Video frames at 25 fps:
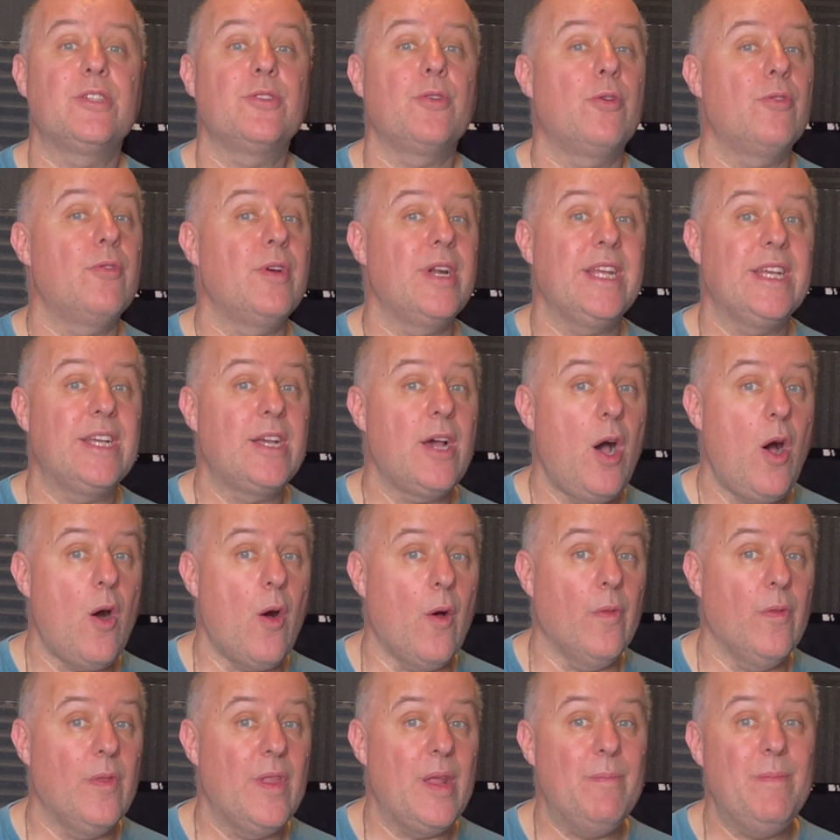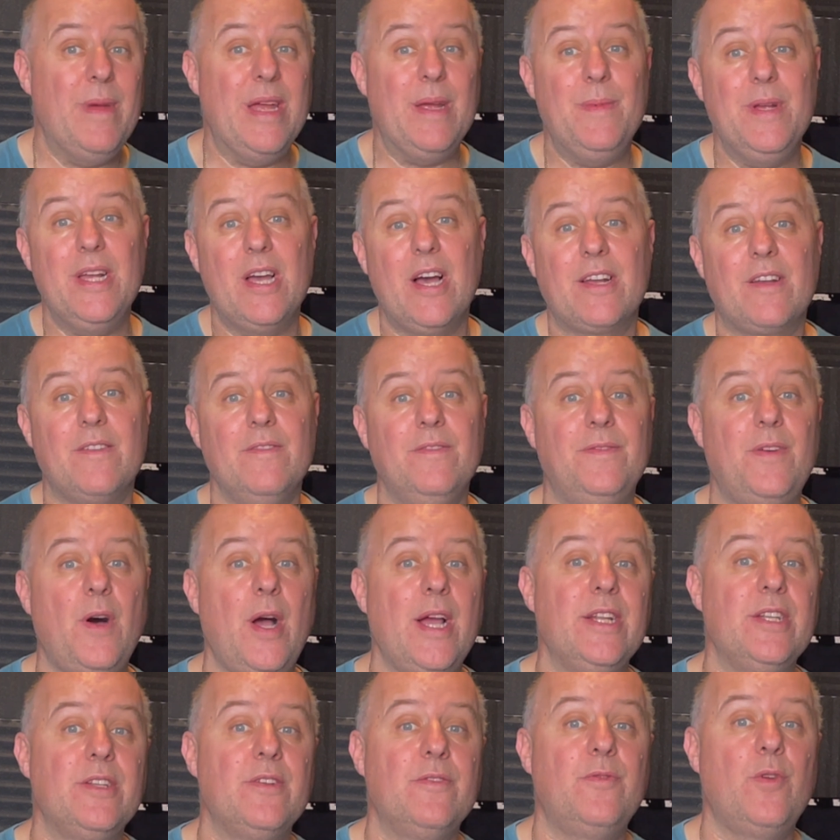is already gone, then maybe I can
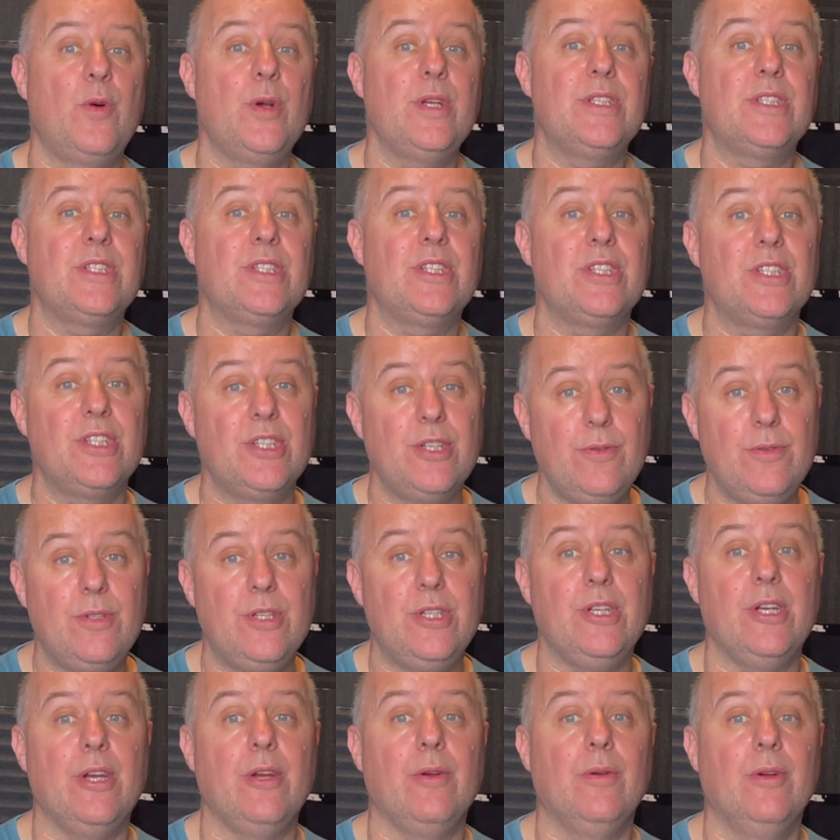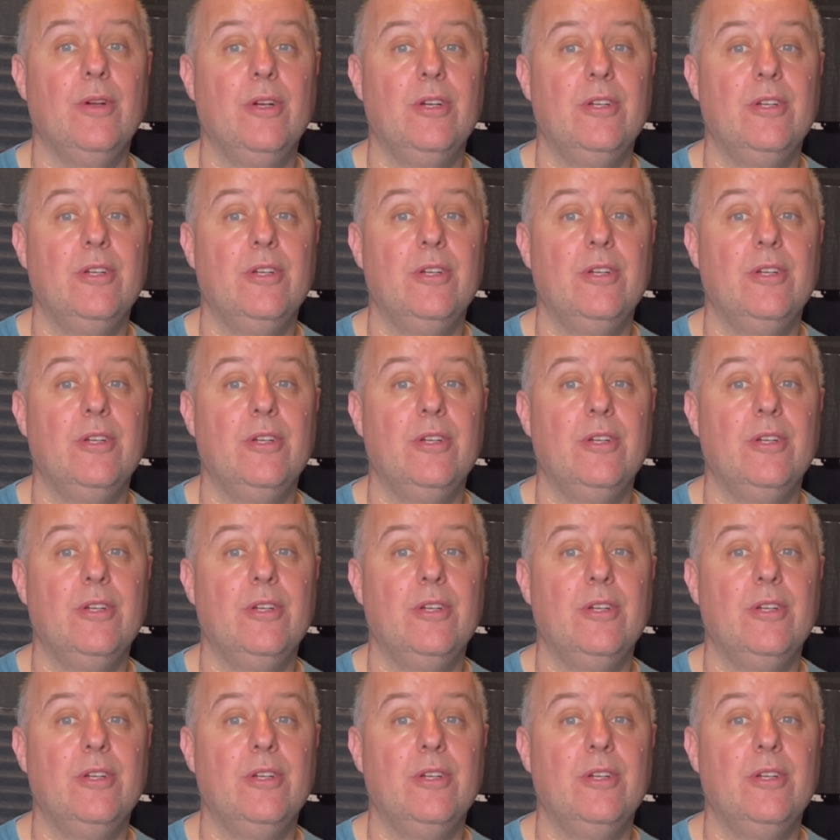find a voice to suit you,